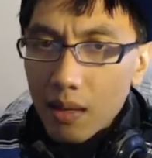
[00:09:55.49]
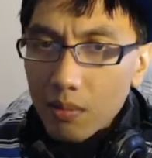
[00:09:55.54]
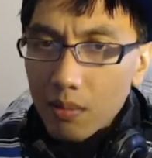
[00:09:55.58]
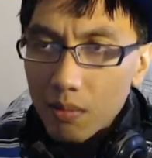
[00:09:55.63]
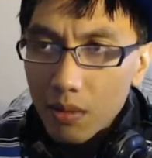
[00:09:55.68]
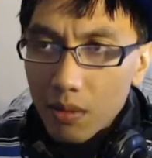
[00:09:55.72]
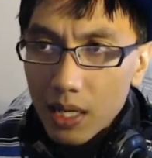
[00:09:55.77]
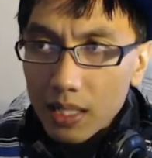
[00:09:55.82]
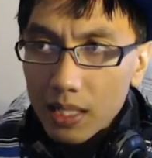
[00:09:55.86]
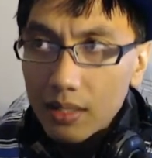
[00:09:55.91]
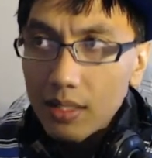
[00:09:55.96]

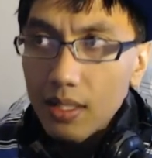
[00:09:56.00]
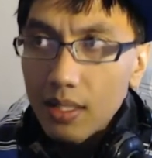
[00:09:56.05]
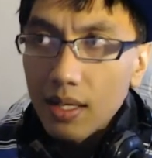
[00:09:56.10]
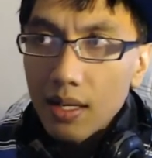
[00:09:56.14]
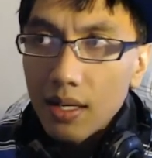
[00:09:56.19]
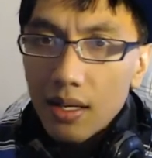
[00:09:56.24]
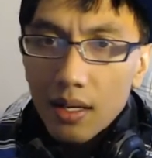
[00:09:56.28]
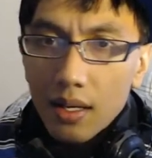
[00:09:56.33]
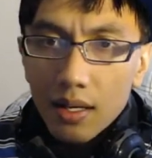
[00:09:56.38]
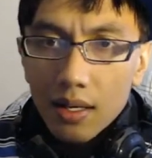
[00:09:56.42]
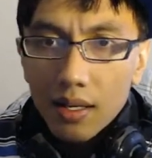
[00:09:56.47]
But
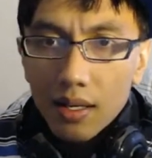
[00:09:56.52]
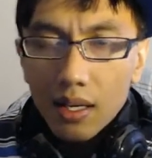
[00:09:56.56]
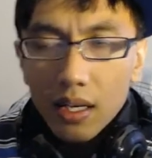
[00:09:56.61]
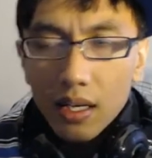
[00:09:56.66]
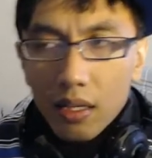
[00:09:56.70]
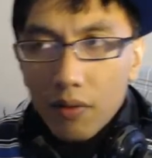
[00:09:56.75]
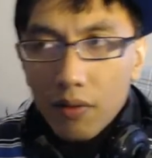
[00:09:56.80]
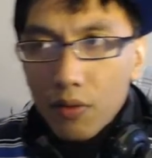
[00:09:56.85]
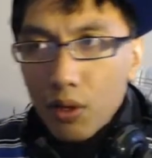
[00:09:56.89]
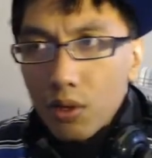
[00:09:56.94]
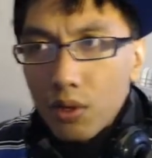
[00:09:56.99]
in the
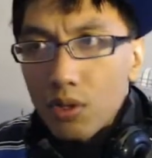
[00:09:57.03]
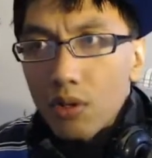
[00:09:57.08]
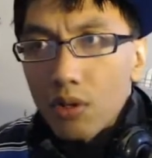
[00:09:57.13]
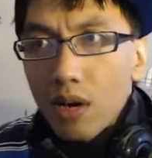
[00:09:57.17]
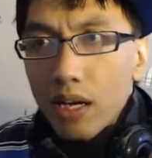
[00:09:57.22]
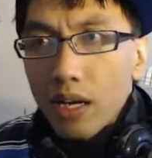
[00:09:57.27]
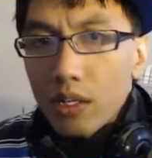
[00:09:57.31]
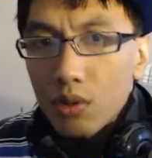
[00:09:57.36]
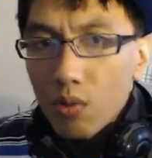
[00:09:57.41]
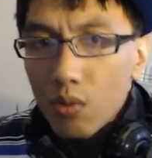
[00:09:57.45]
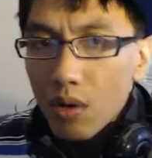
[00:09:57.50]
future, I
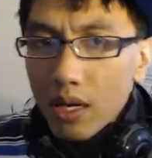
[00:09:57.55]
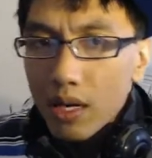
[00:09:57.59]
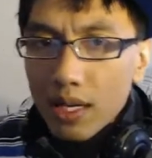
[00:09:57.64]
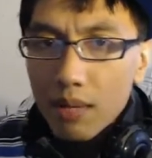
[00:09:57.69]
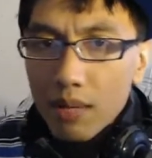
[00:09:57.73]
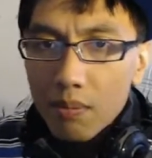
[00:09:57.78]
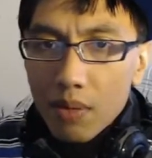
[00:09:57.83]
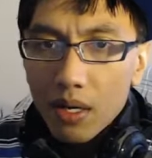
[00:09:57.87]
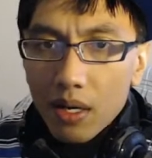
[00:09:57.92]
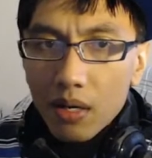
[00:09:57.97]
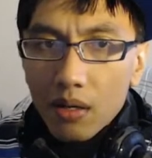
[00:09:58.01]
do want to get
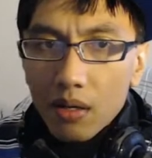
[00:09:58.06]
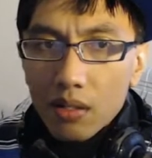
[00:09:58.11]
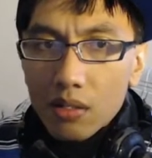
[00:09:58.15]
bigger.